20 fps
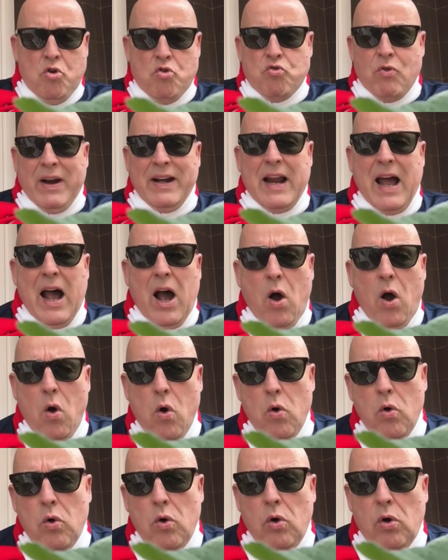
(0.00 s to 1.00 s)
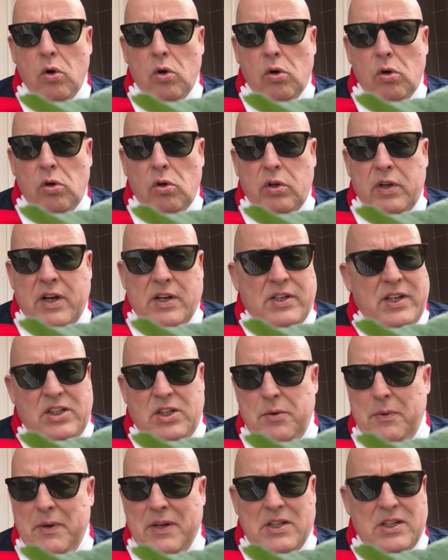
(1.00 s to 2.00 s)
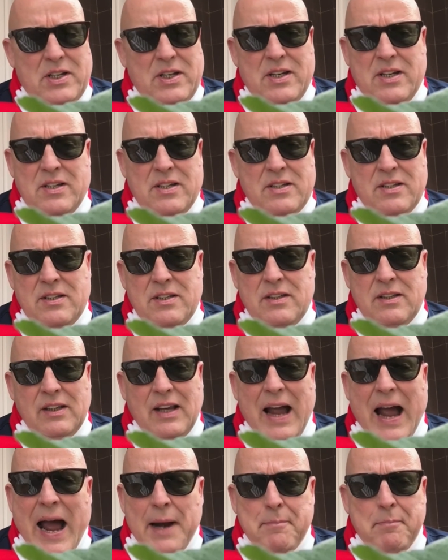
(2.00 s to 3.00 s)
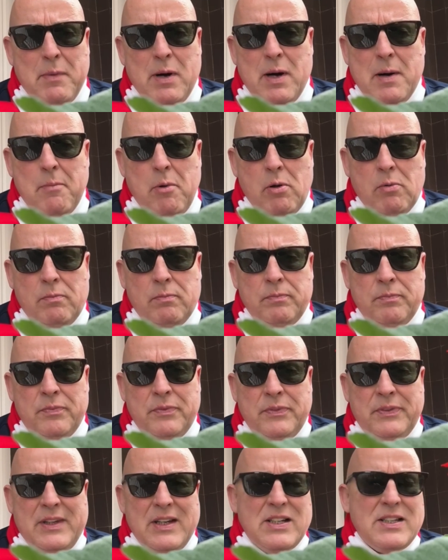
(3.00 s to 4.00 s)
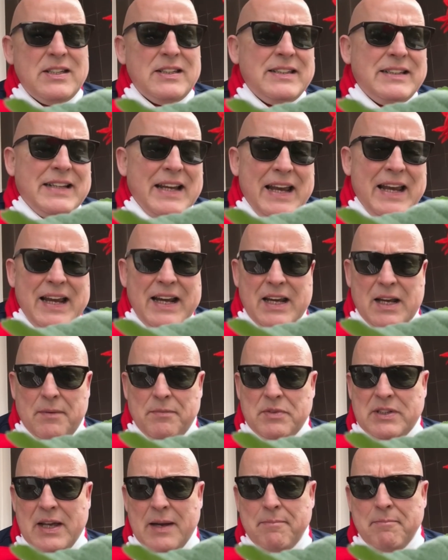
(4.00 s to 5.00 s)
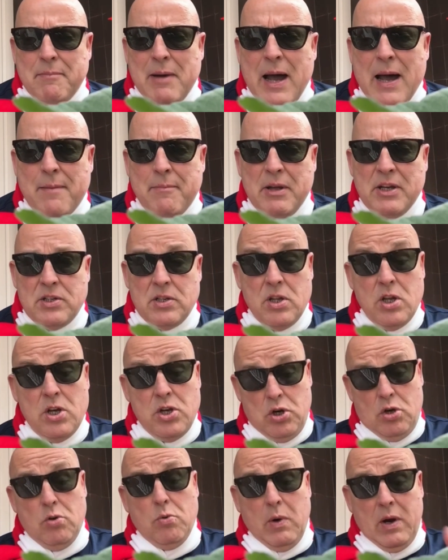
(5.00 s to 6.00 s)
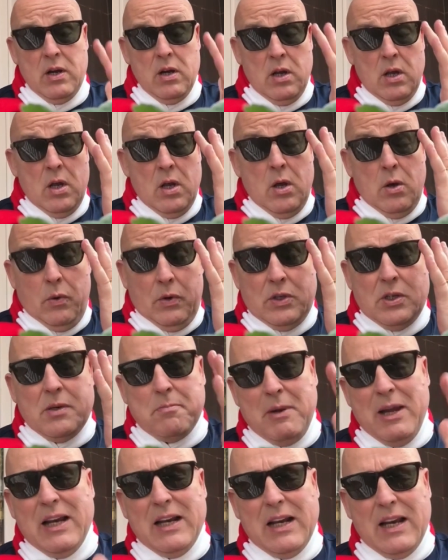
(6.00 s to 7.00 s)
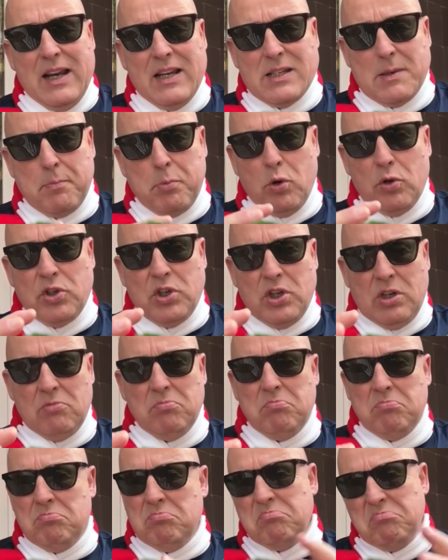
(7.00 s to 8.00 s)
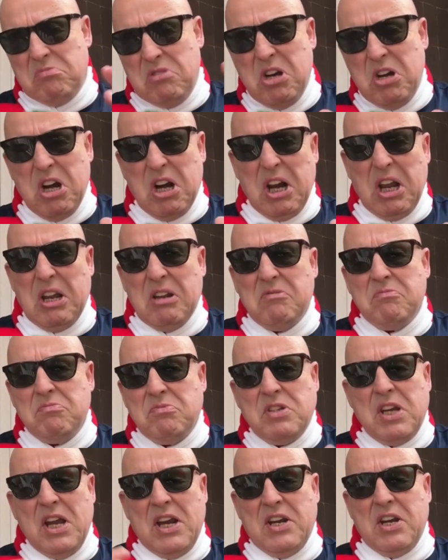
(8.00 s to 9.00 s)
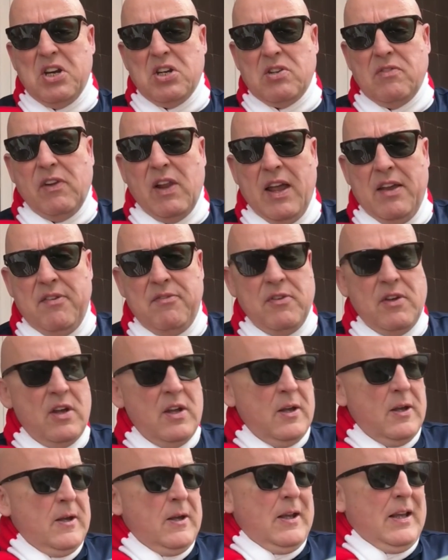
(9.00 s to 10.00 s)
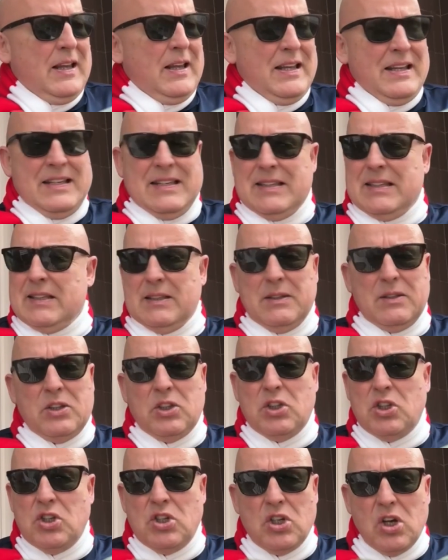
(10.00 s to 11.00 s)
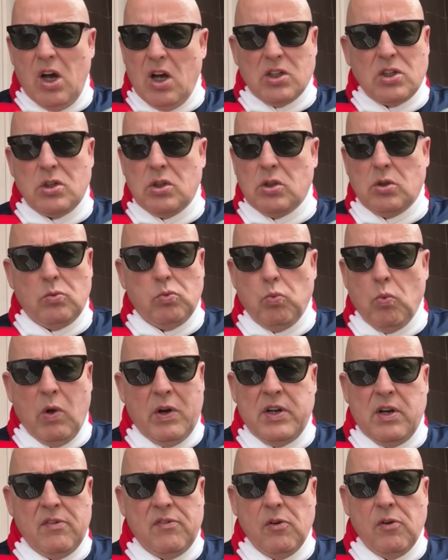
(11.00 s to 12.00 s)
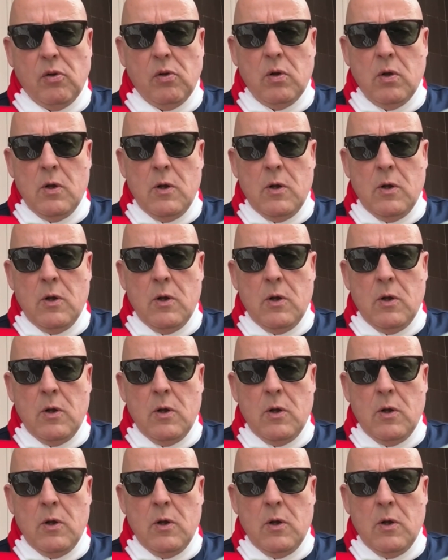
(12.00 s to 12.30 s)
Right now, their situation is admirable. Their stadium, San Mamés, the new one, which admittedly is approaching nearly 10 years of life, is just wonderful.